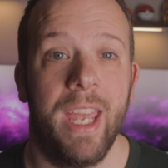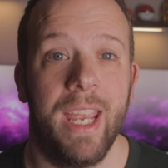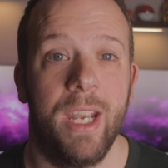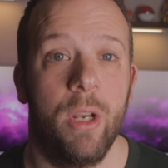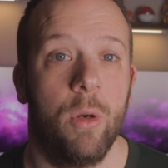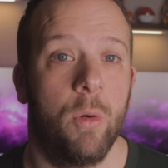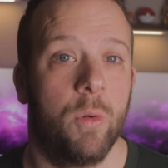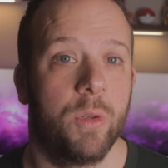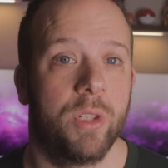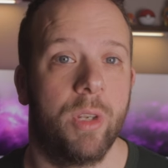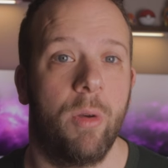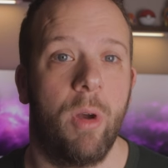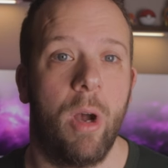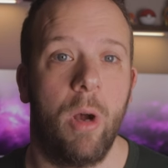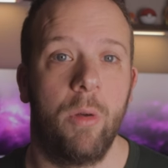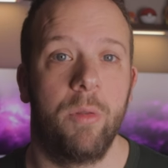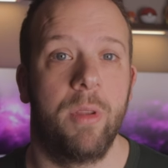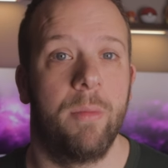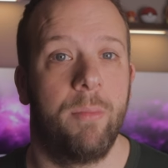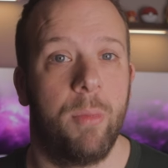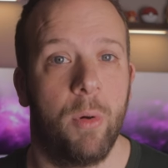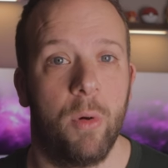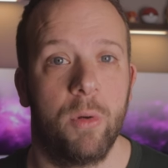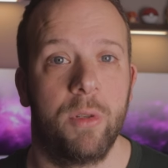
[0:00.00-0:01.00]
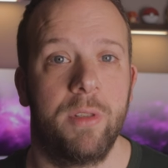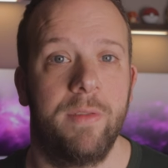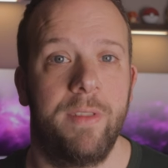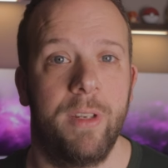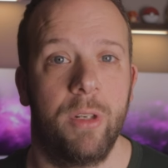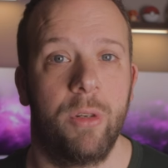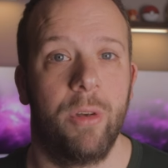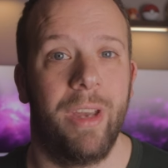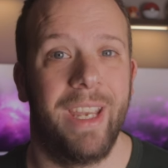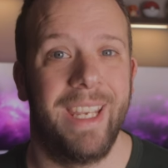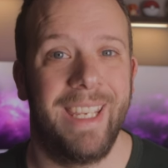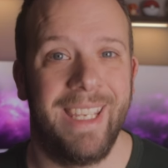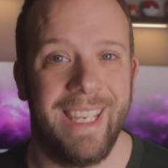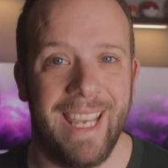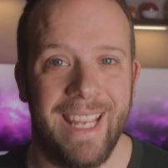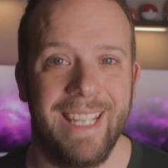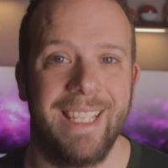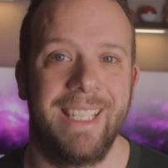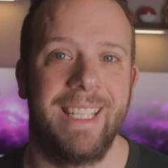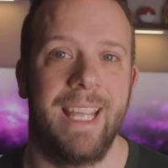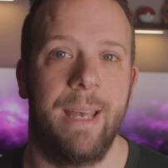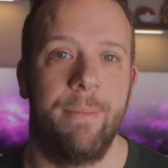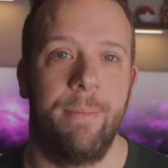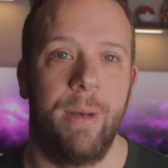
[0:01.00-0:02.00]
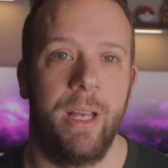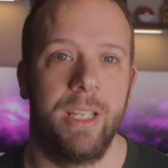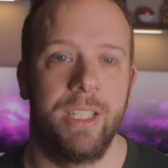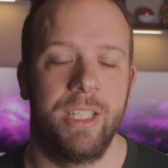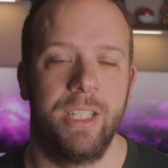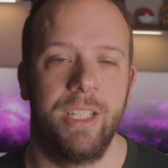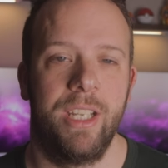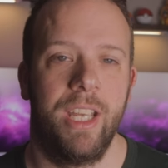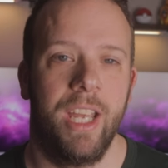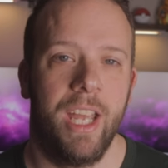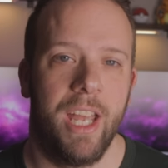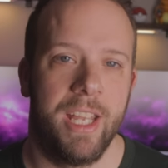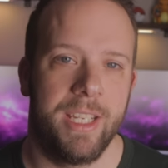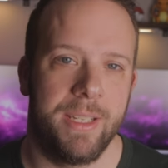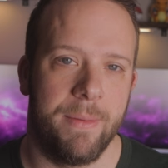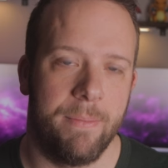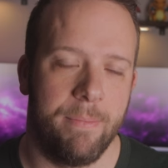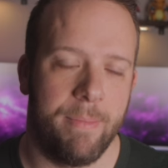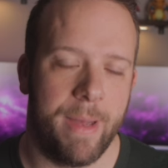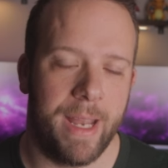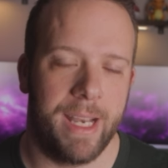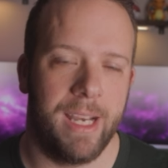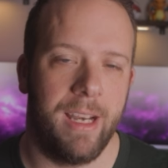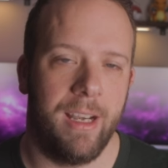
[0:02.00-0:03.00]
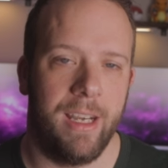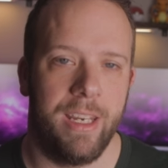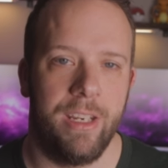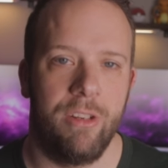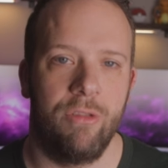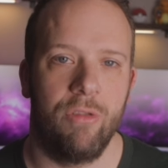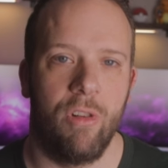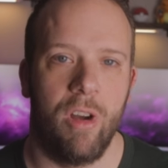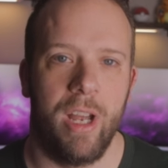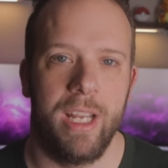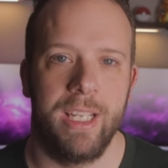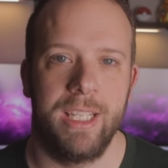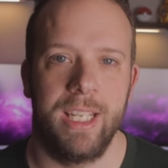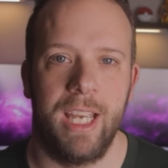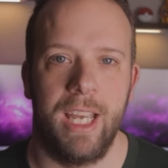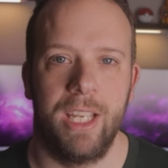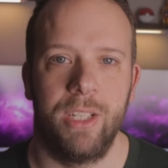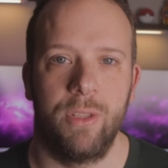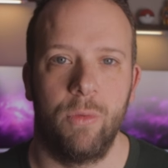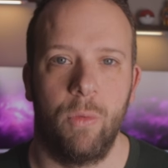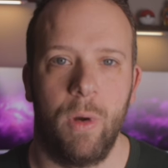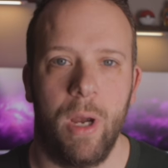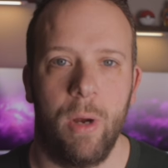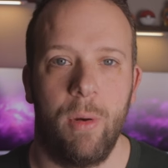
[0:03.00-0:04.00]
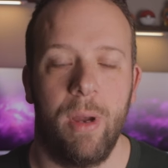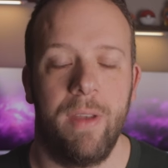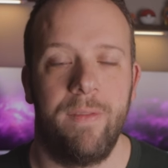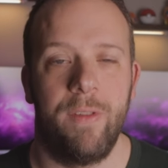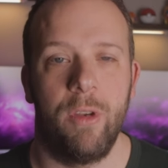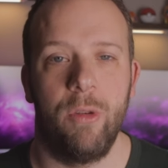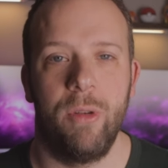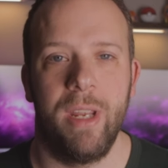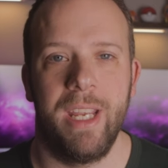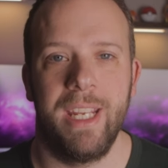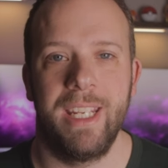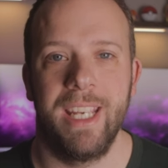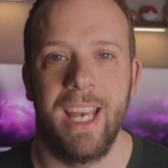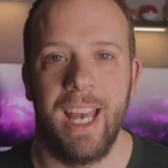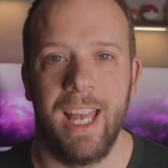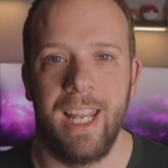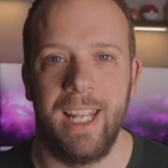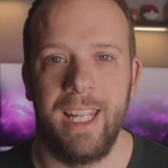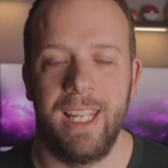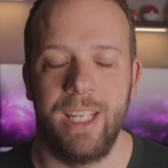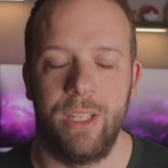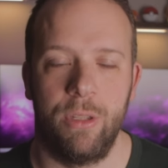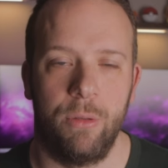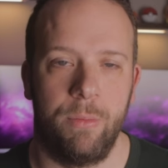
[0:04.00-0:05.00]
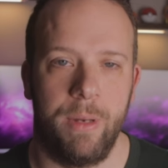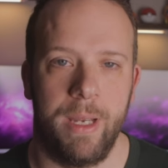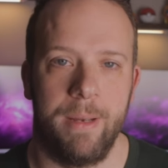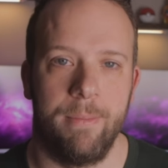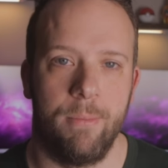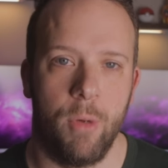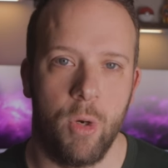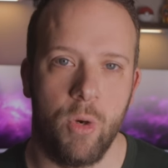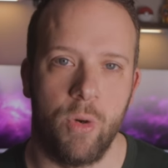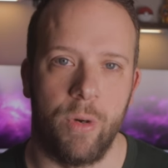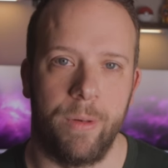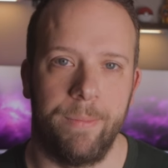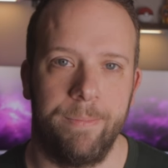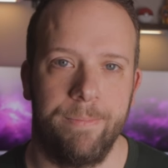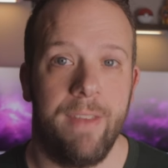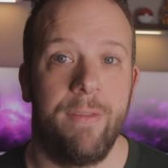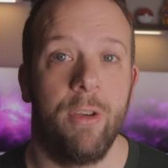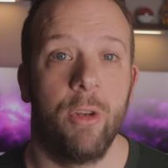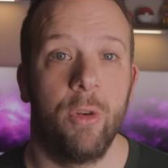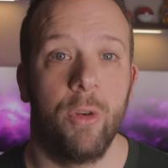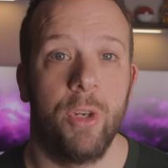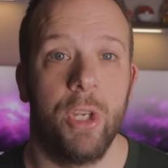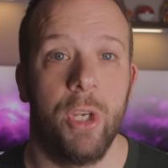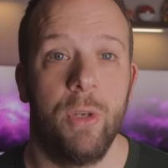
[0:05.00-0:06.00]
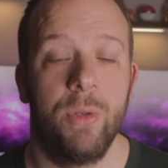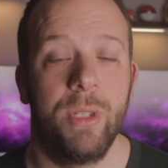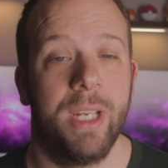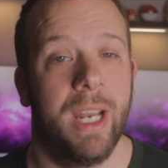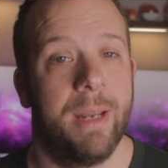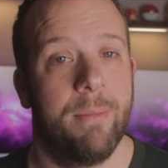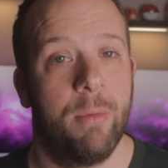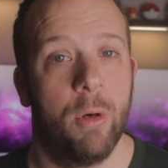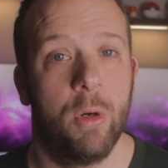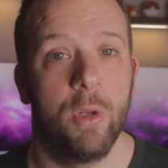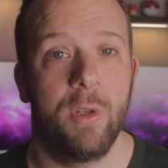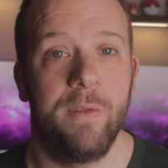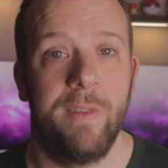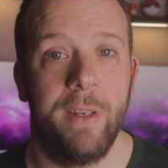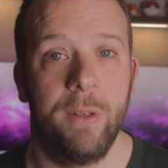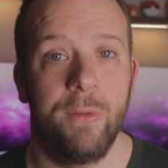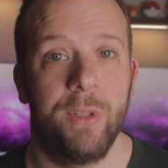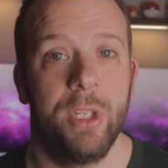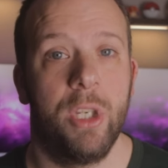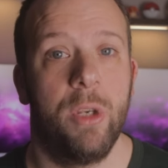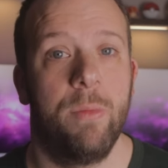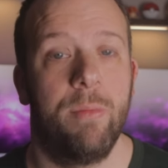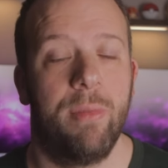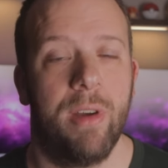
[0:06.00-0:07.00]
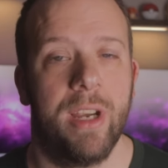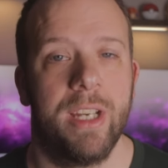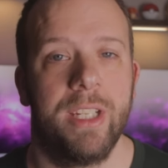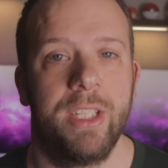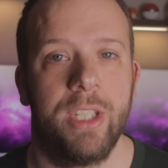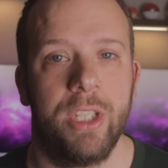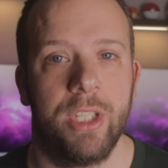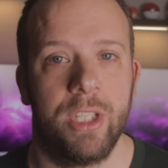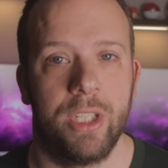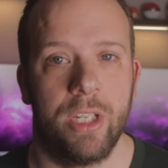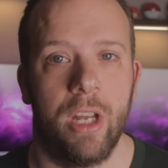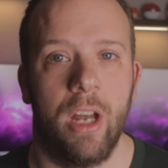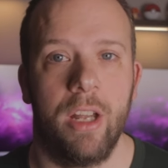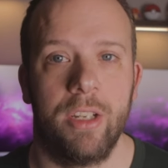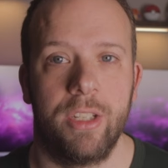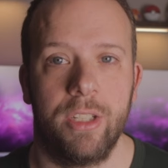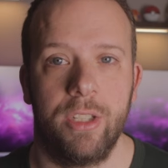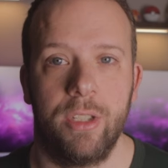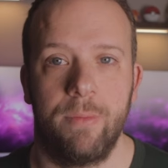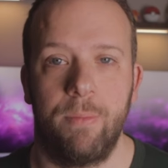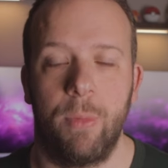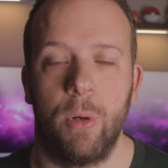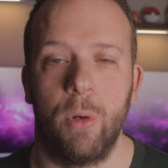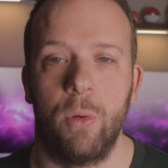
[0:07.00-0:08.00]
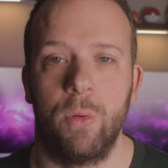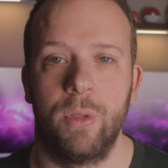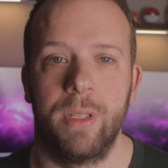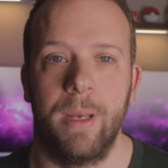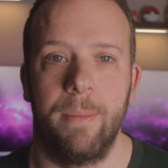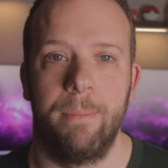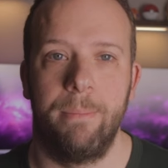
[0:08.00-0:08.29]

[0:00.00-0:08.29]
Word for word: then also hold the portafilter against that button to manually grind as well if you need a little bit more. If you're not using a portafilter, you press the start pulls